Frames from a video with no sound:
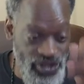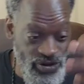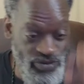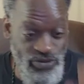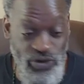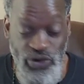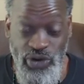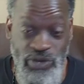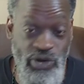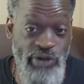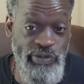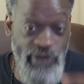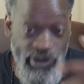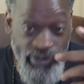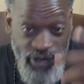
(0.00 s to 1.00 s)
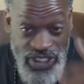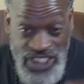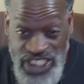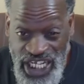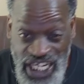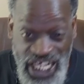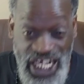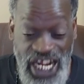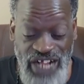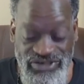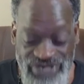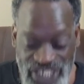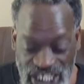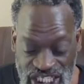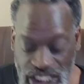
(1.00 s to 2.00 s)
more and more people are checking it out
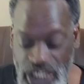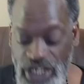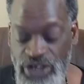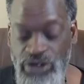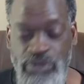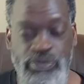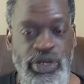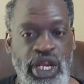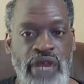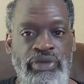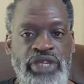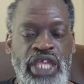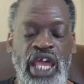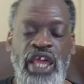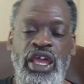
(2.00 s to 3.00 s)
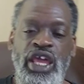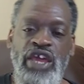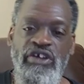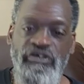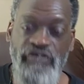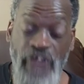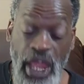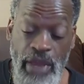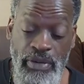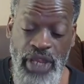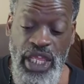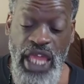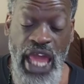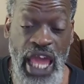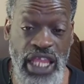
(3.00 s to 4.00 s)
just a little bit every day.
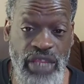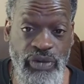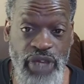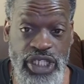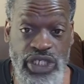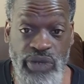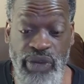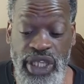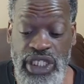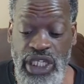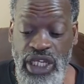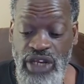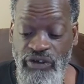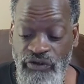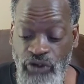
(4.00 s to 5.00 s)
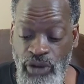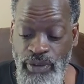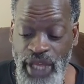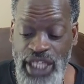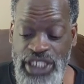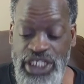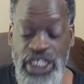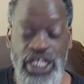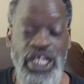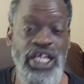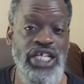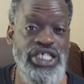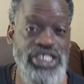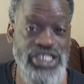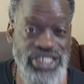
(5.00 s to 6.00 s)
Family, activate your reticular formation.
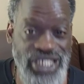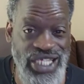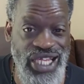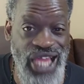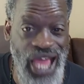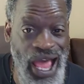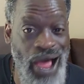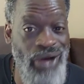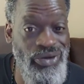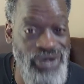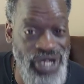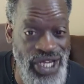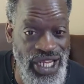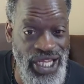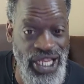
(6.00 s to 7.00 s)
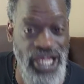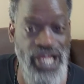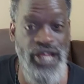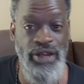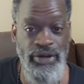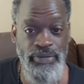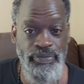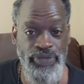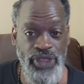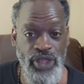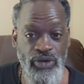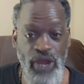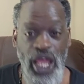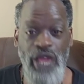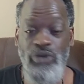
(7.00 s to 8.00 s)
Seek out Nia,
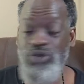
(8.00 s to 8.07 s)
right?